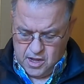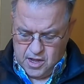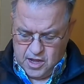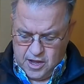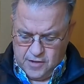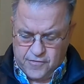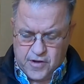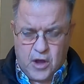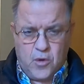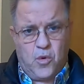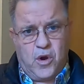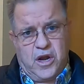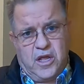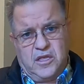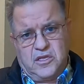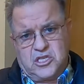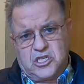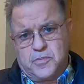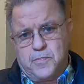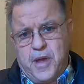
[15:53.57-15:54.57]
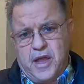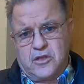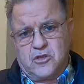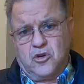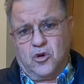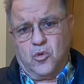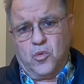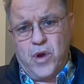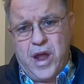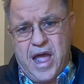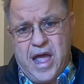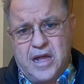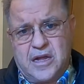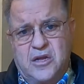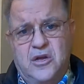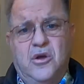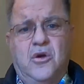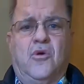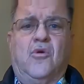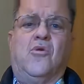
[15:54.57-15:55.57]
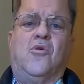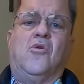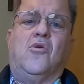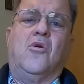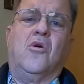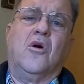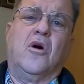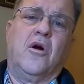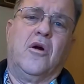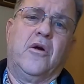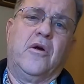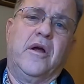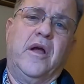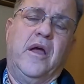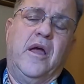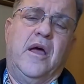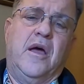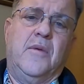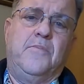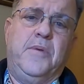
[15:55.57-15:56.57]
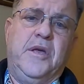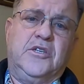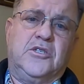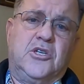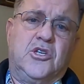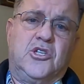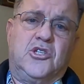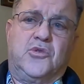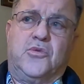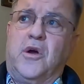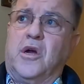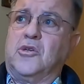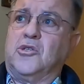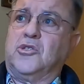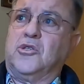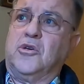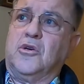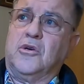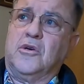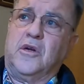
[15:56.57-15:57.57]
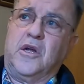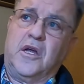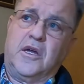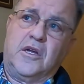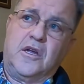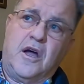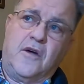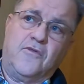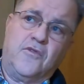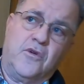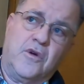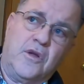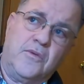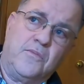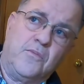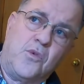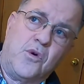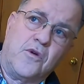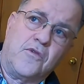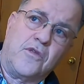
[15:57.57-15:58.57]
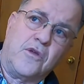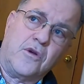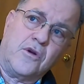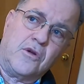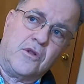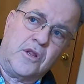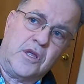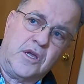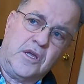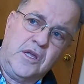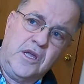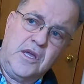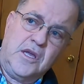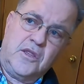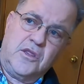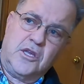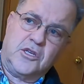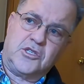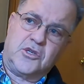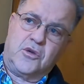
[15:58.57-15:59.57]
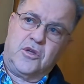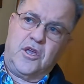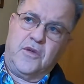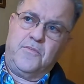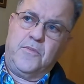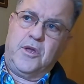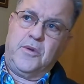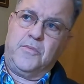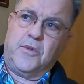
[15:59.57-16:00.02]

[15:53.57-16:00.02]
if I want to inspect a wreck or a piece of structure and cover it more thoroughly, this will give me